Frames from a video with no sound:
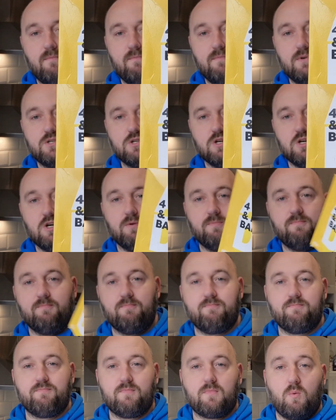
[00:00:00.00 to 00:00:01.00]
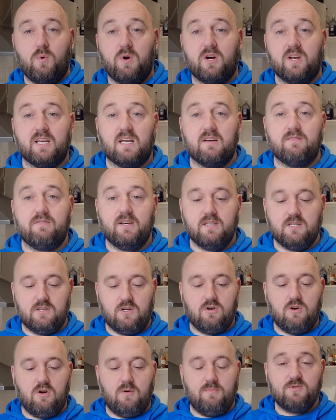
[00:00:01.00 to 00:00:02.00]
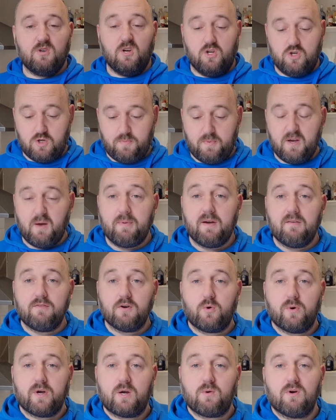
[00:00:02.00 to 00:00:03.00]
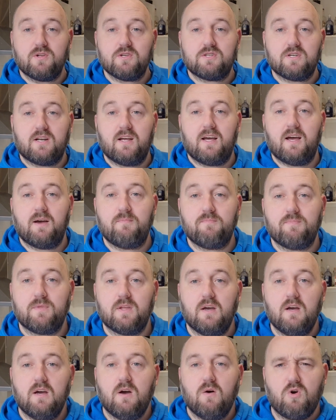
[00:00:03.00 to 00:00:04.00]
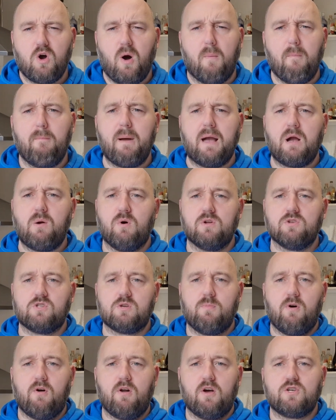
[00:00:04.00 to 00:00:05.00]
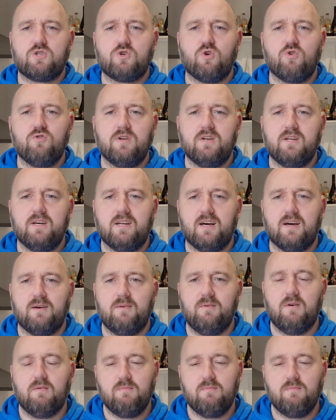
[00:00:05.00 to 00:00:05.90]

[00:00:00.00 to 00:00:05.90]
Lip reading: So we're going to give these a go. So it'll just be a bit of a quick one today. Got a big one tomorrow, Sunday dinner.